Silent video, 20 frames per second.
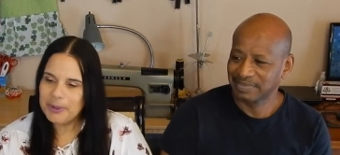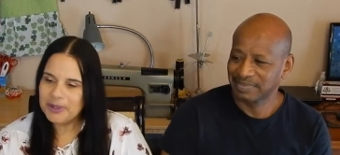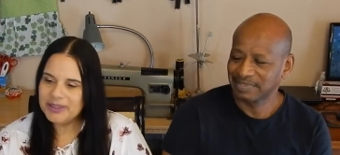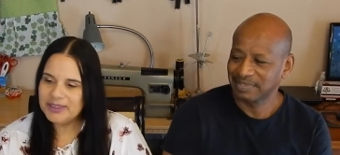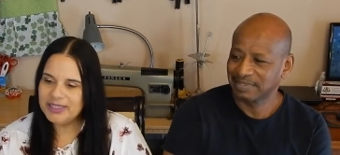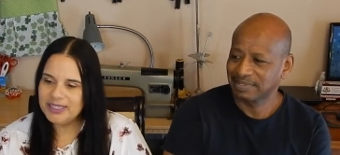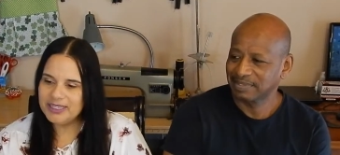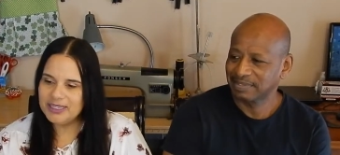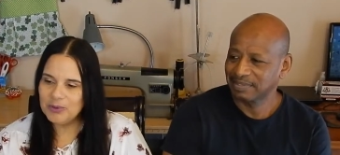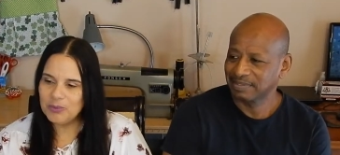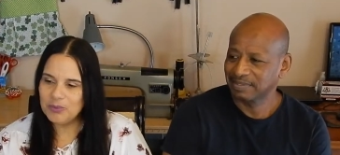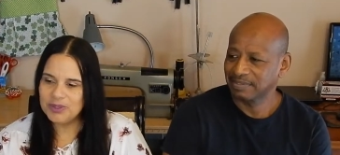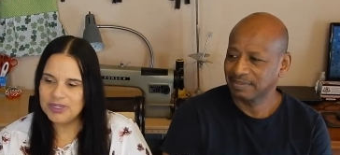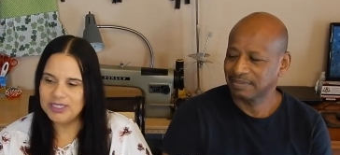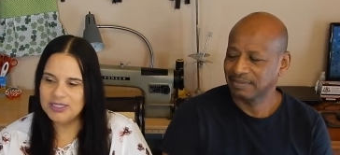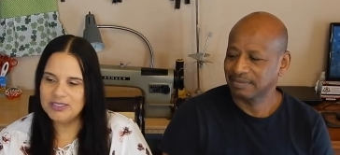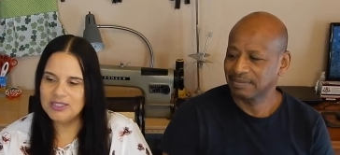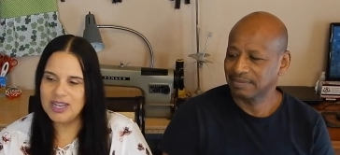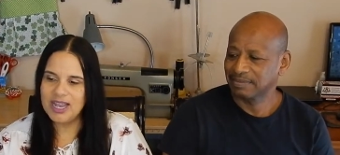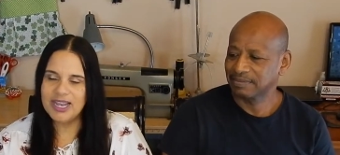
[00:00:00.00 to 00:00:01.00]
Speaker 1: but then it
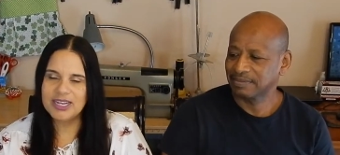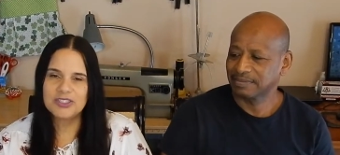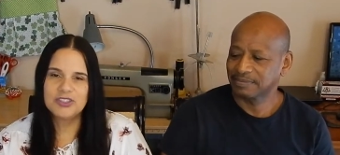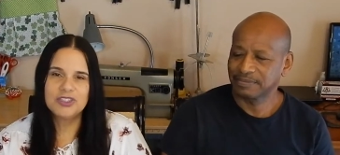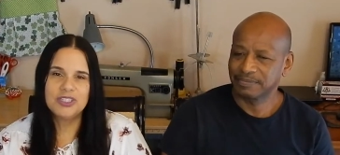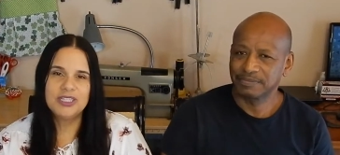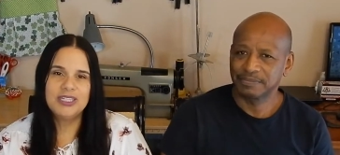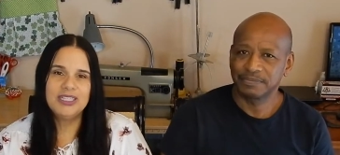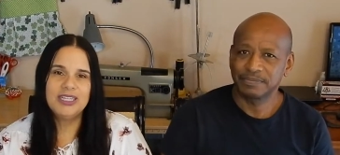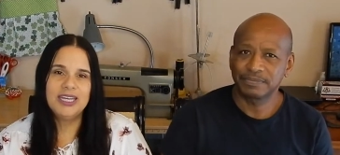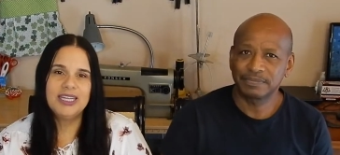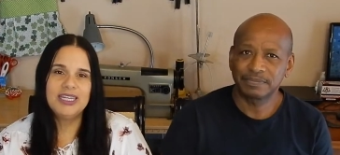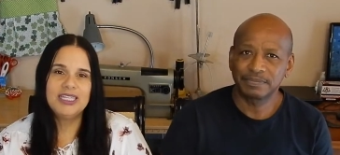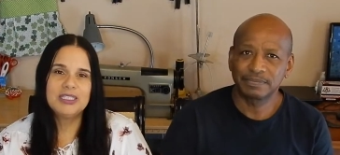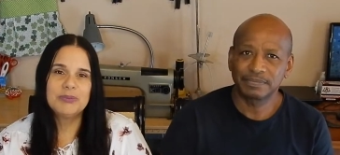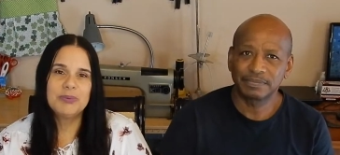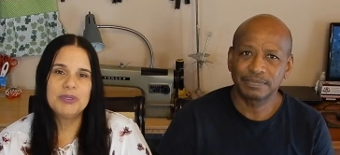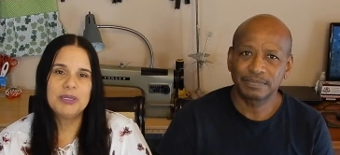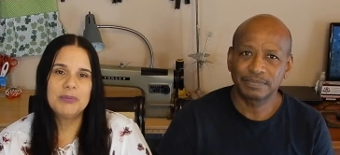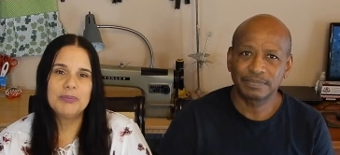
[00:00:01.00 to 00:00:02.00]
went into action and
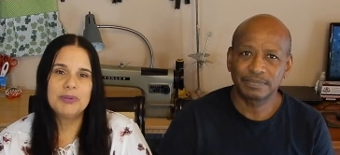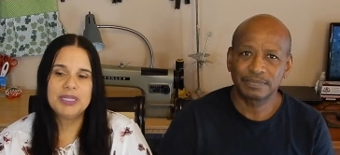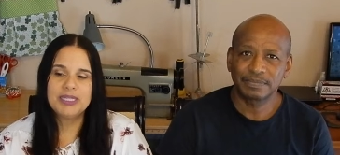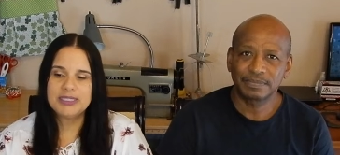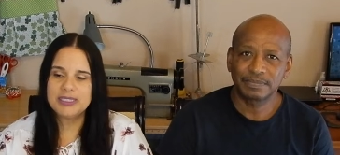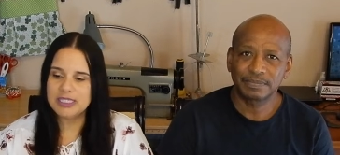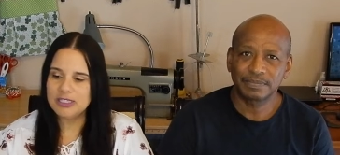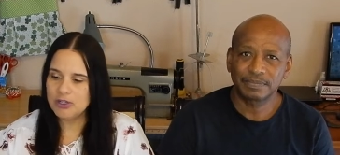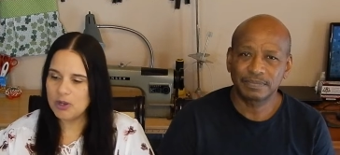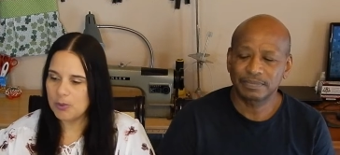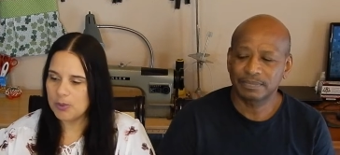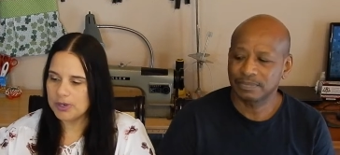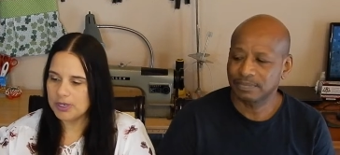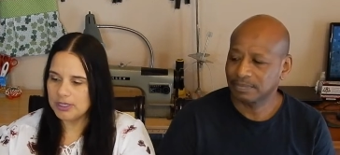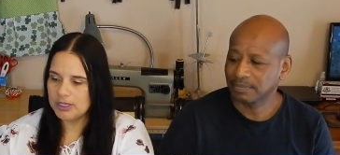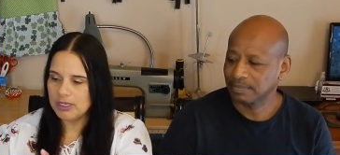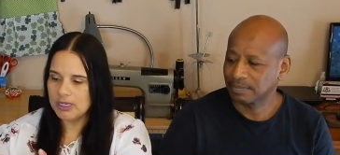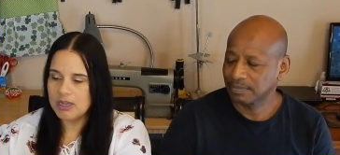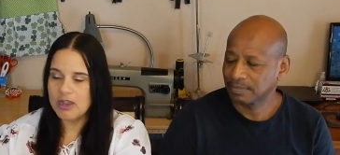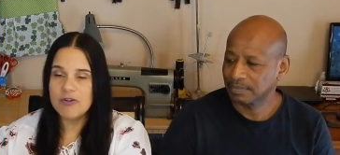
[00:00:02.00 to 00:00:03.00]
it's been a blessing. No, we're
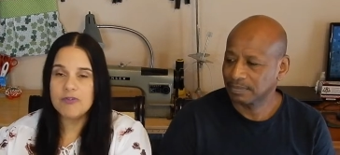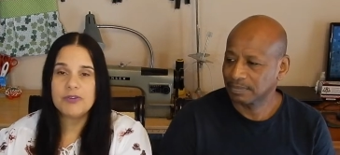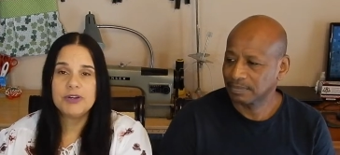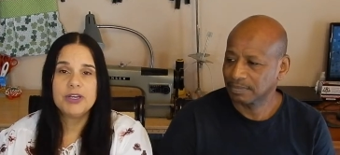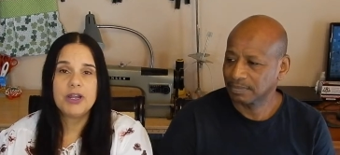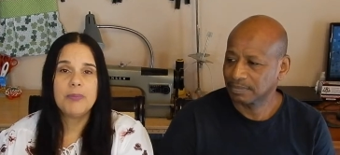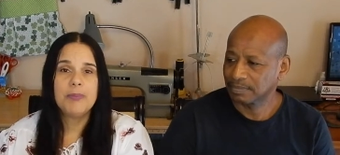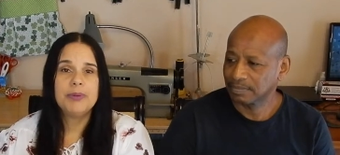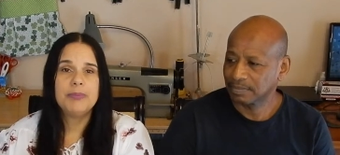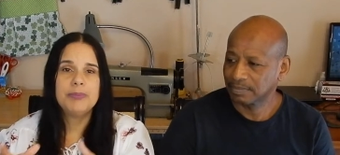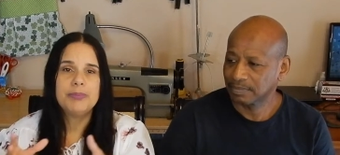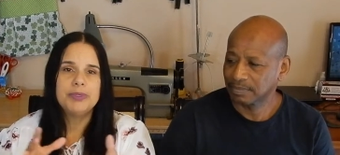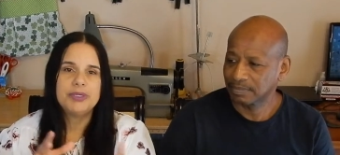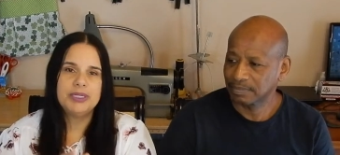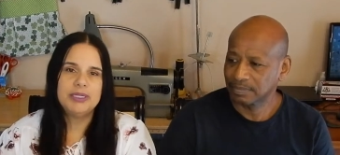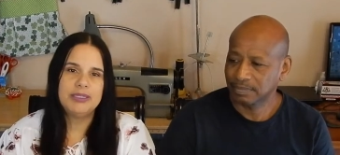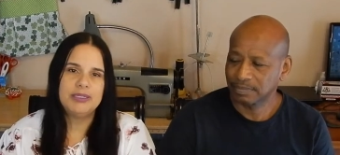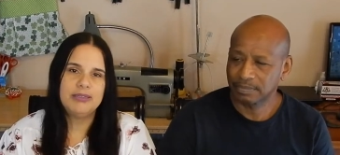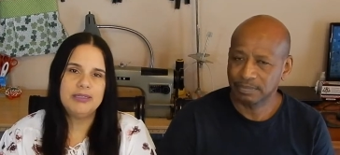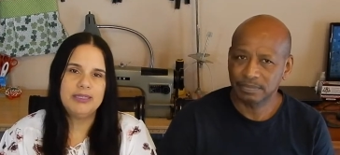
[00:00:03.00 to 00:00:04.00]
gonna cover it up and put
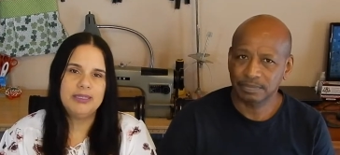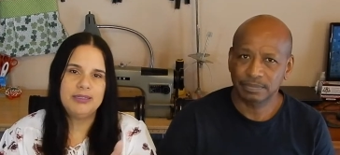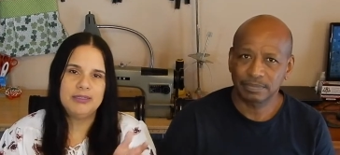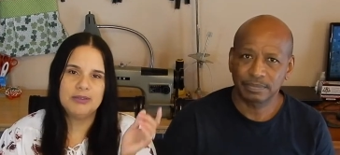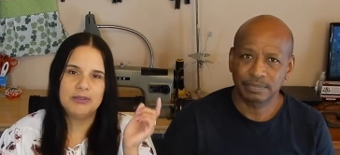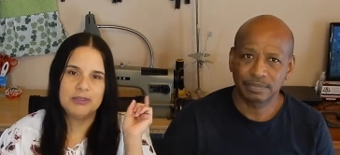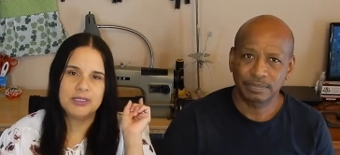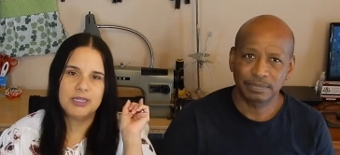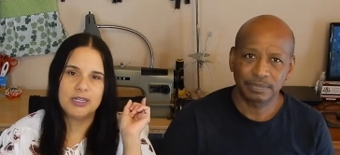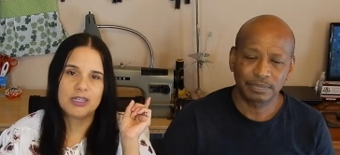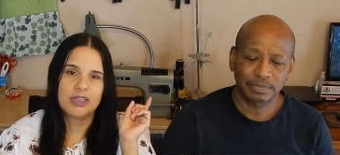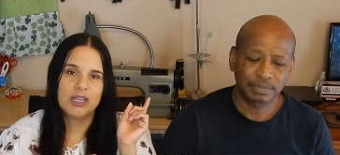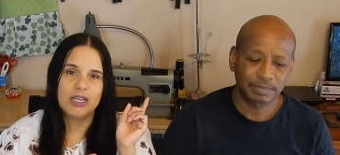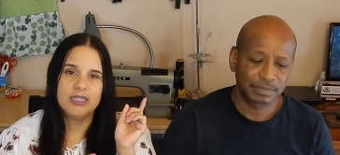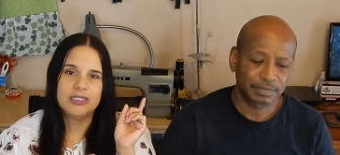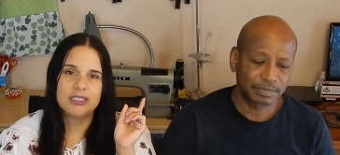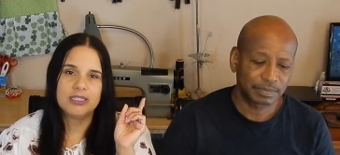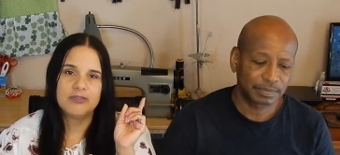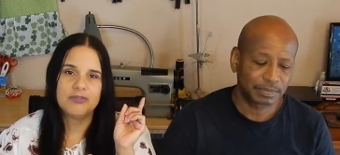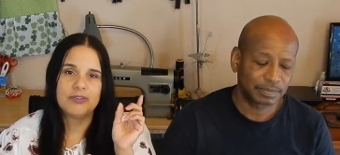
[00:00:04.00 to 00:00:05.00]
it, you know, in a
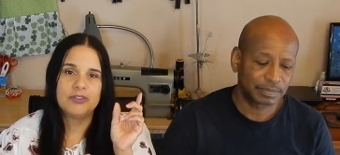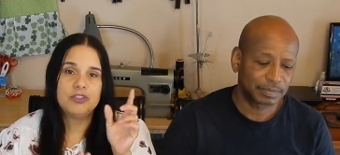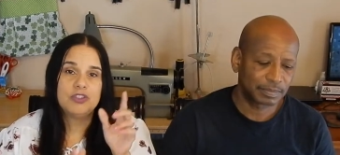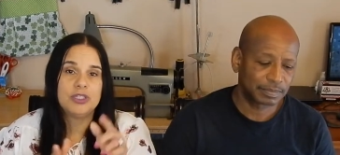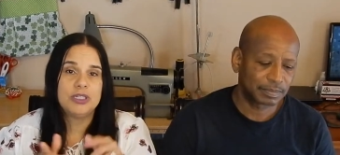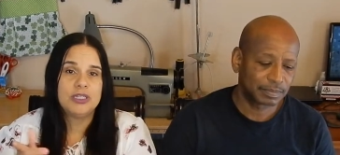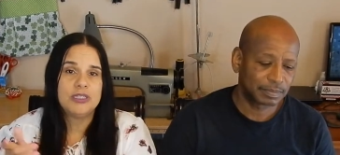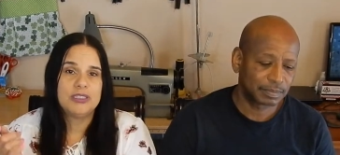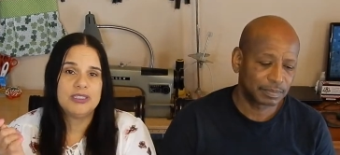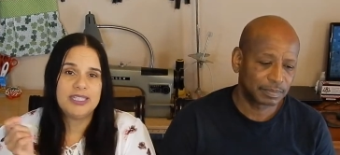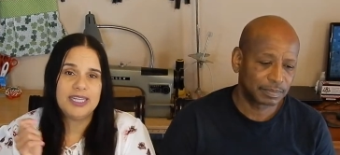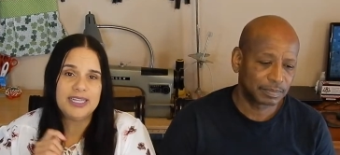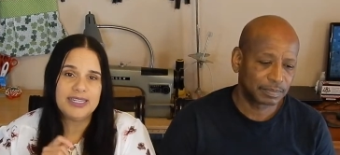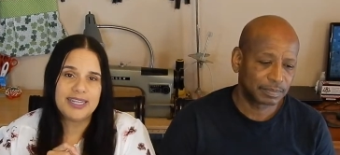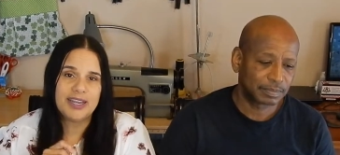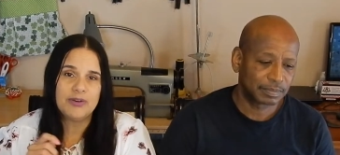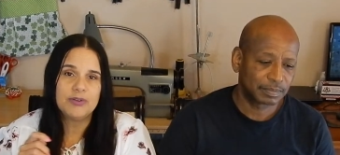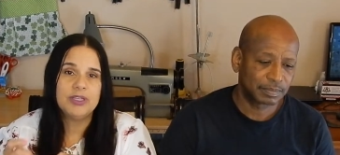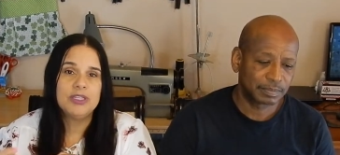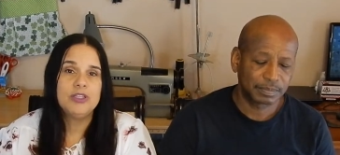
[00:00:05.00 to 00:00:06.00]
closet for Jada to take
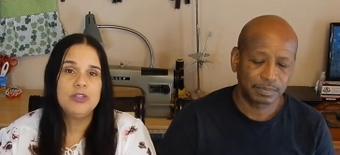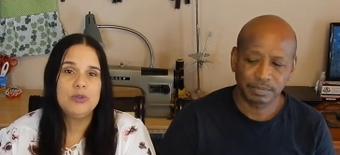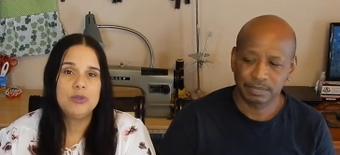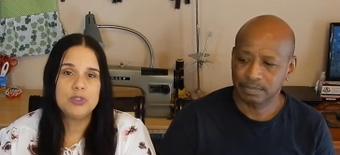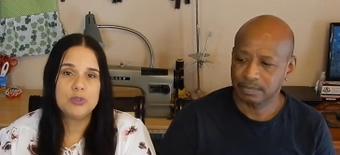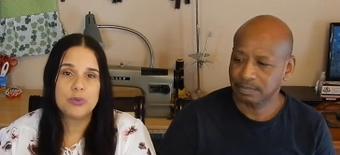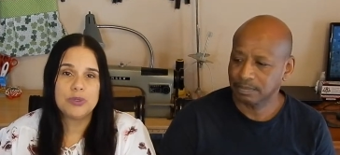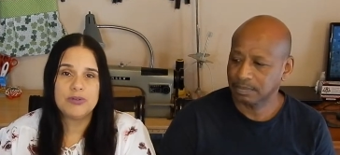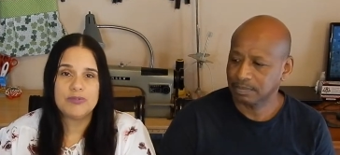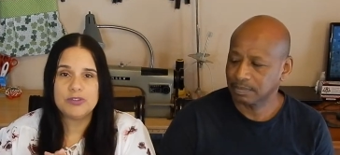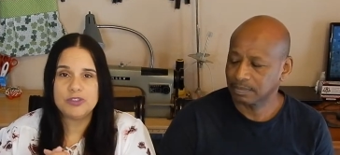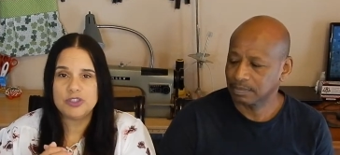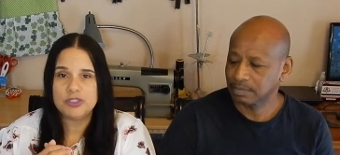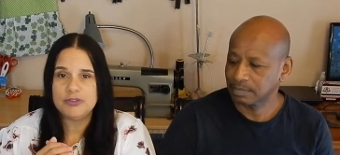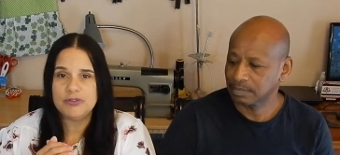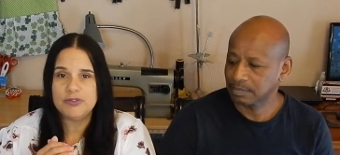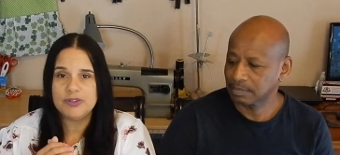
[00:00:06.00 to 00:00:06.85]
down and use whenever she